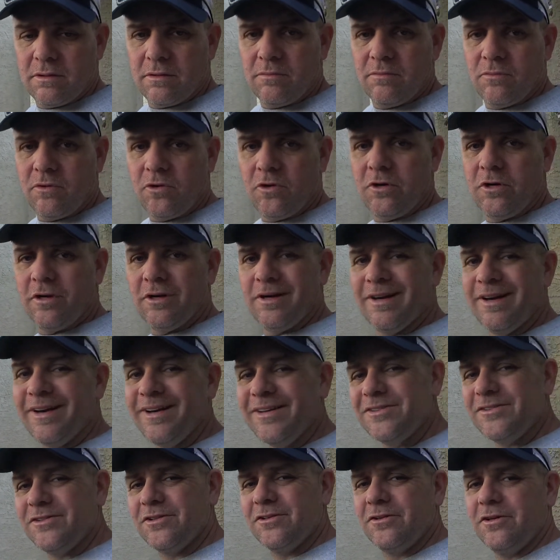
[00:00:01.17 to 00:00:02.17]
Morning
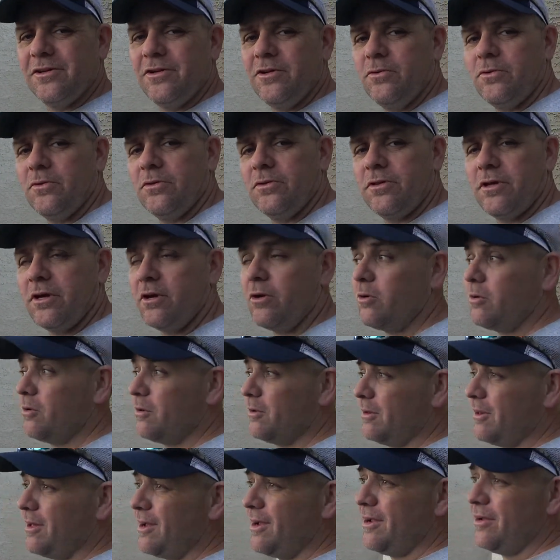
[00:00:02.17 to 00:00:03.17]
guys, Young here with Air
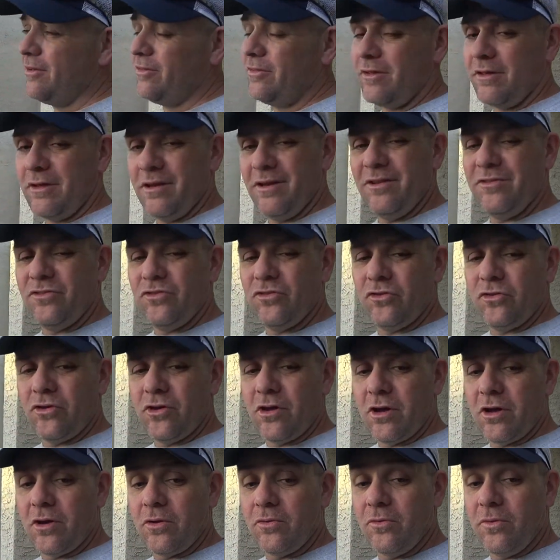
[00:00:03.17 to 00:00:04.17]
Alliance, and it's
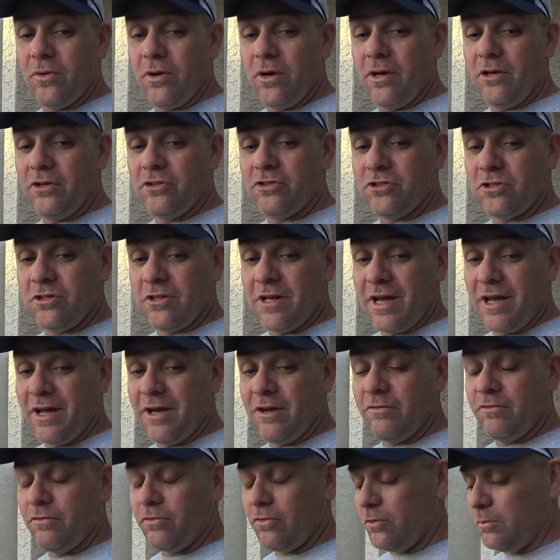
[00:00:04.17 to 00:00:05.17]
range day
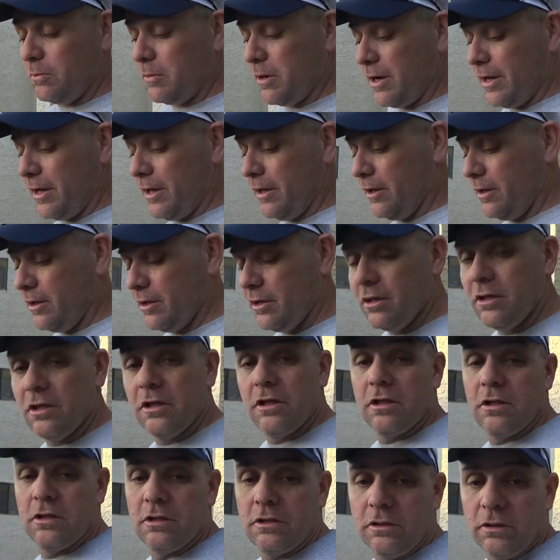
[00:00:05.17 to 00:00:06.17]
for my
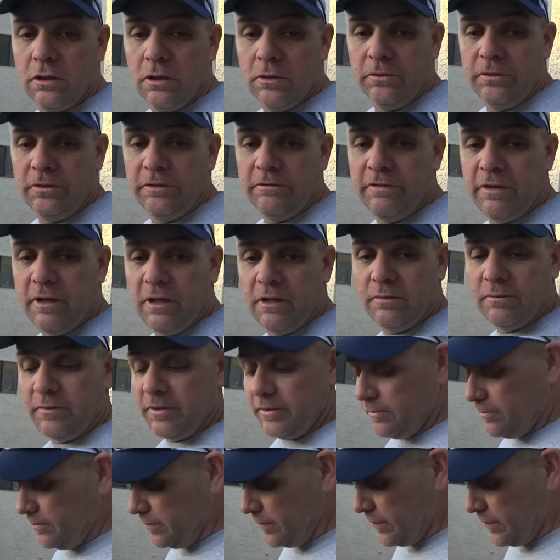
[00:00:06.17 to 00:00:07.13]
load development.